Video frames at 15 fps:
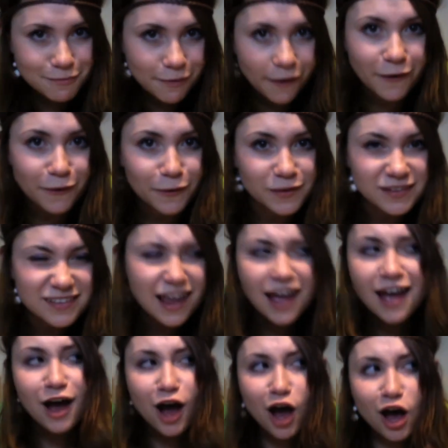pose.
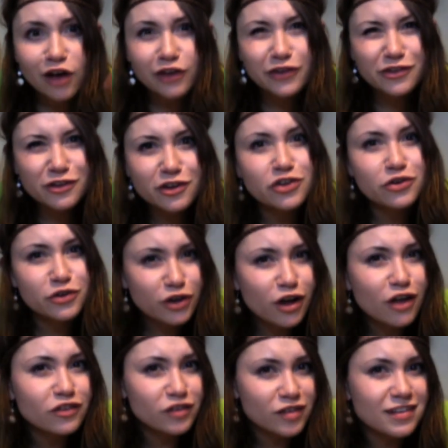Oh, you could
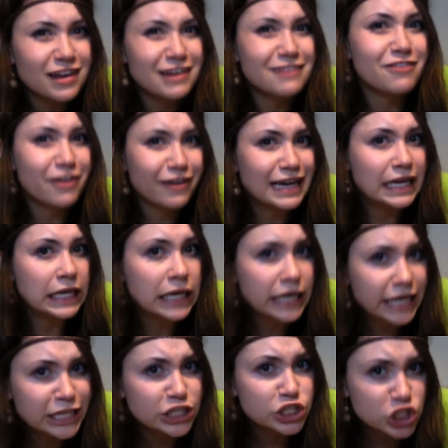also say very
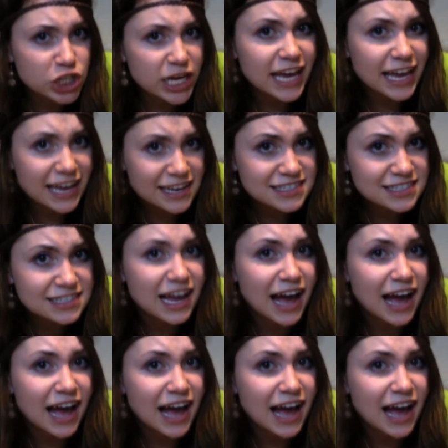ninja-esque.